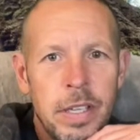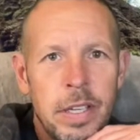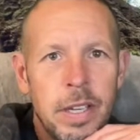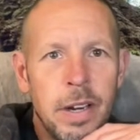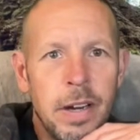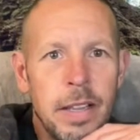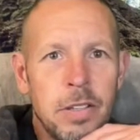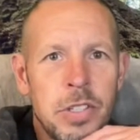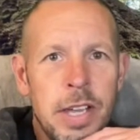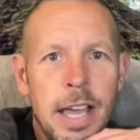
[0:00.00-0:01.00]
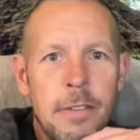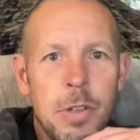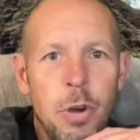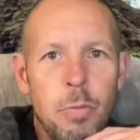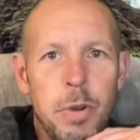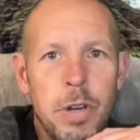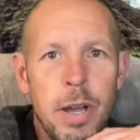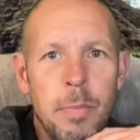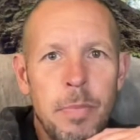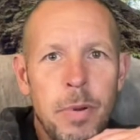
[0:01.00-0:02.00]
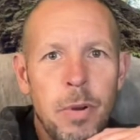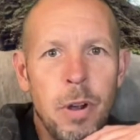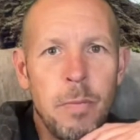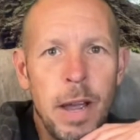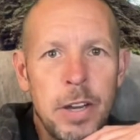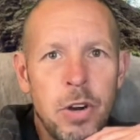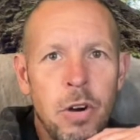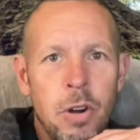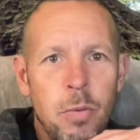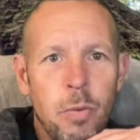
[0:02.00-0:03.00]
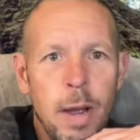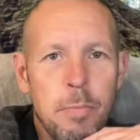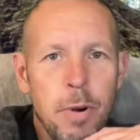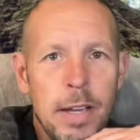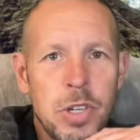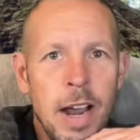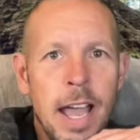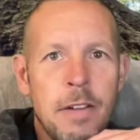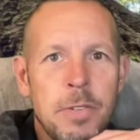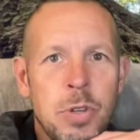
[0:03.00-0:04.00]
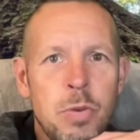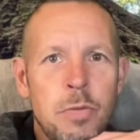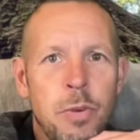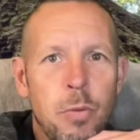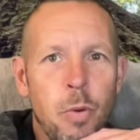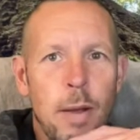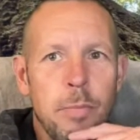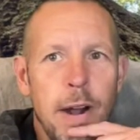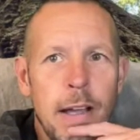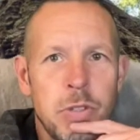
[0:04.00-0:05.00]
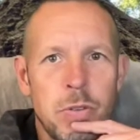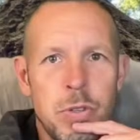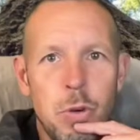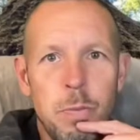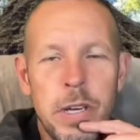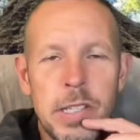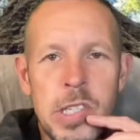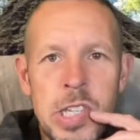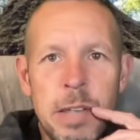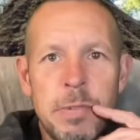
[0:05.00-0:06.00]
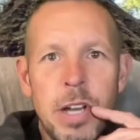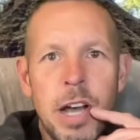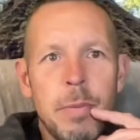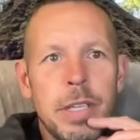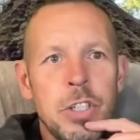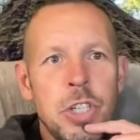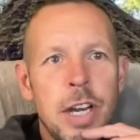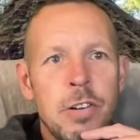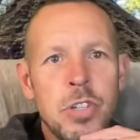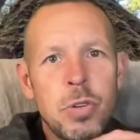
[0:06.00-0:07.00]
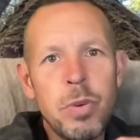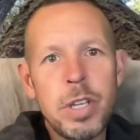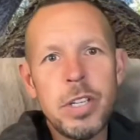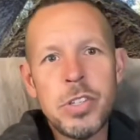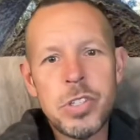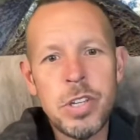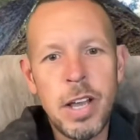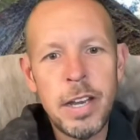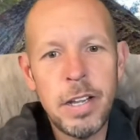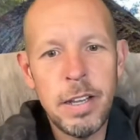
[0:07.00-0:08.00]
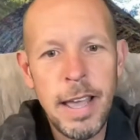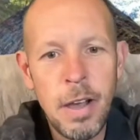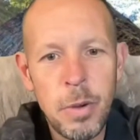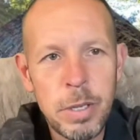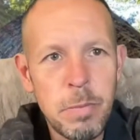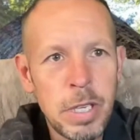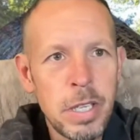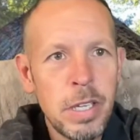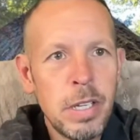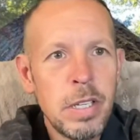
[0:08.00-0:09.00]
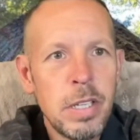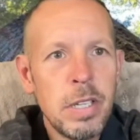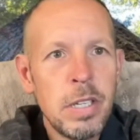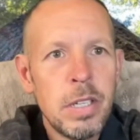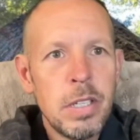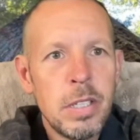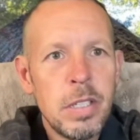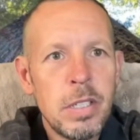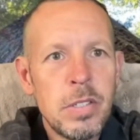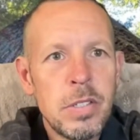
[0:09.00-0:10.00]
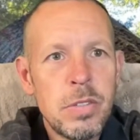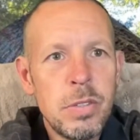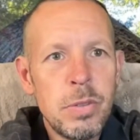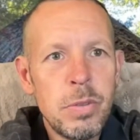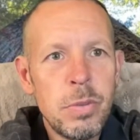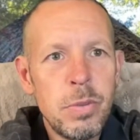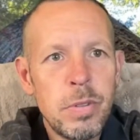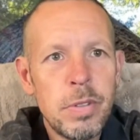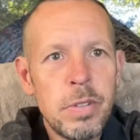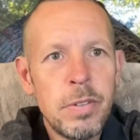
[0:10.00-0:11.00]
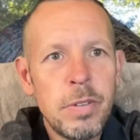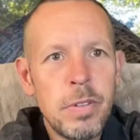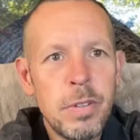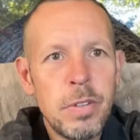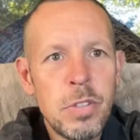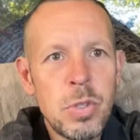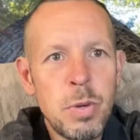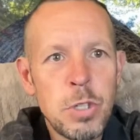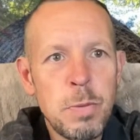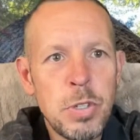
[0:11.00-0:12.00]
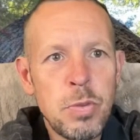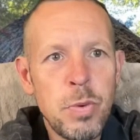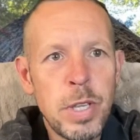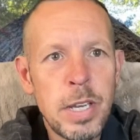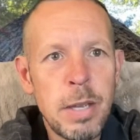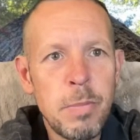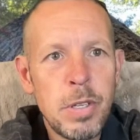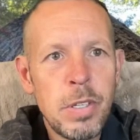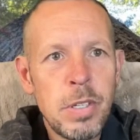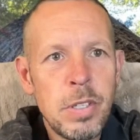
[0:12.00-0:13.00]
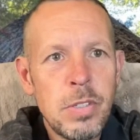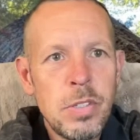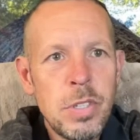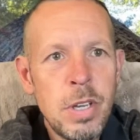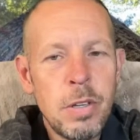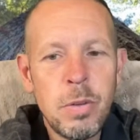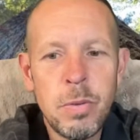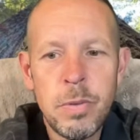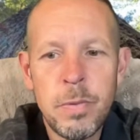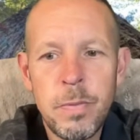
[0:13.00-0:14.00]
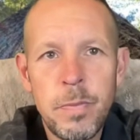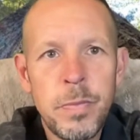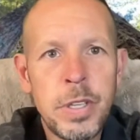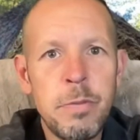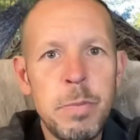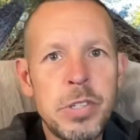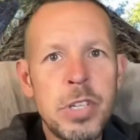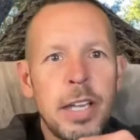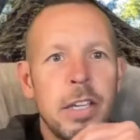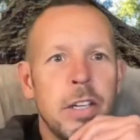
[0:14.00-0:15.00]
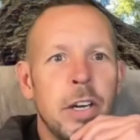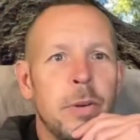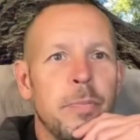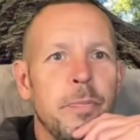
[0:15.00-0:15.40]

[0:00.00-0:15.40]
All right. Looks like I have to open it up on my current web browser. I have 2 different web browsers open at the same time, and the share screen is not allowing me to switch between them. So give me a second here.